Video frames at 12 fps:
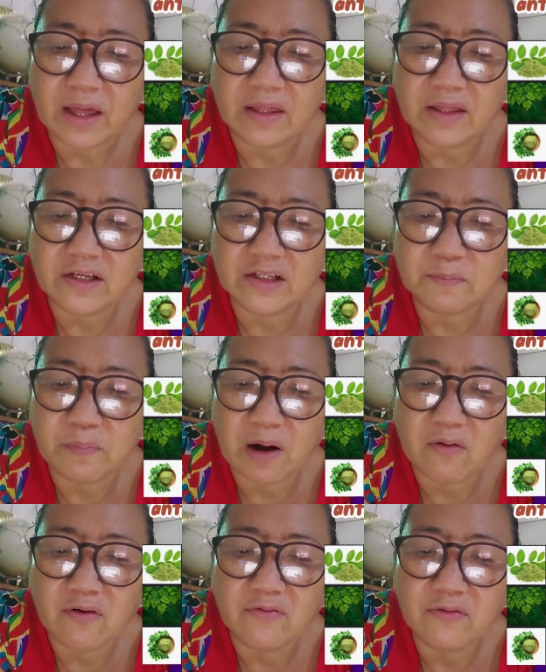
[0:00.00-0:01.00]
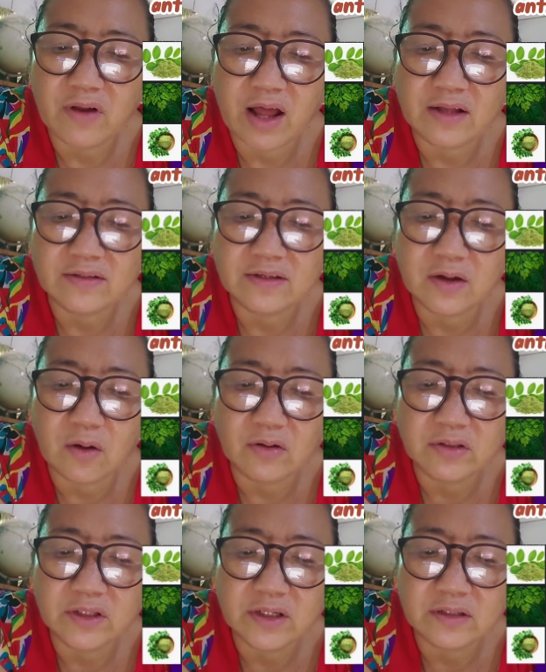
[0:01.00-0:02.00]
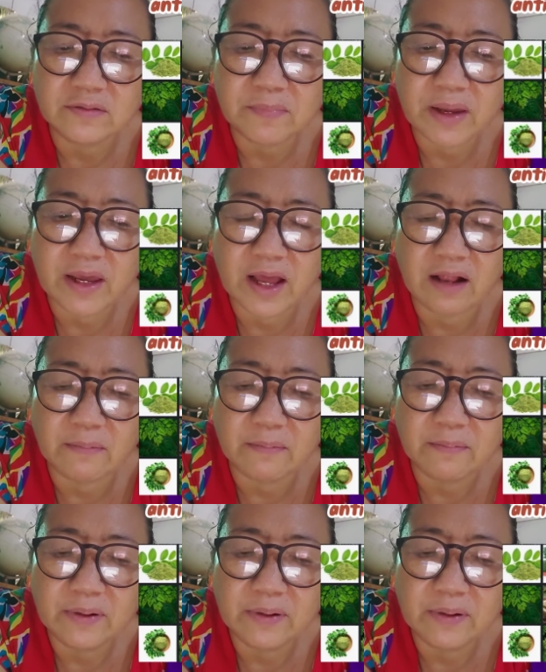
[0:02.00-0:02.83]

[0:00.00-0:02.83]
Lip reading: This powerful antioxidant may help